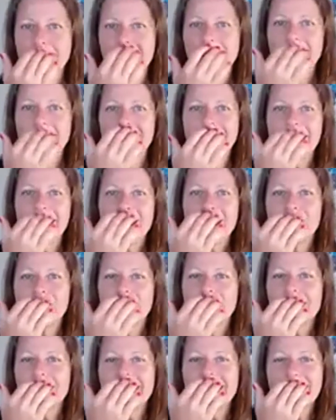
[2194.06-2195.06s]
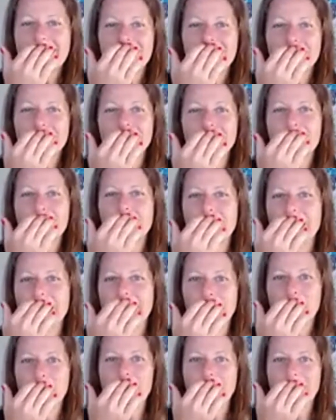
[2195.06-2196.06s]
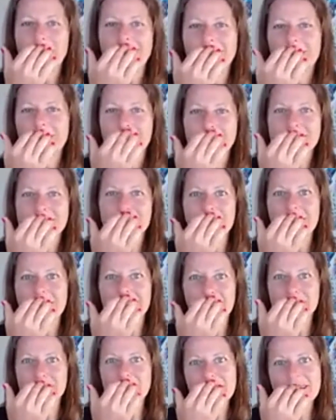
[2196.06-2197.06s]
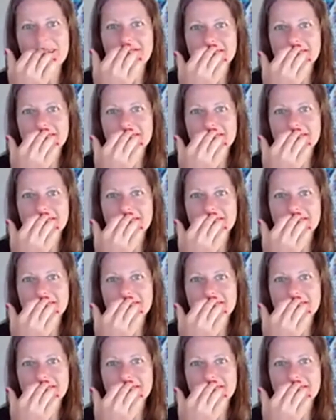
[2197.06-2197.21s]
Thank you for the infinite power I know is within me.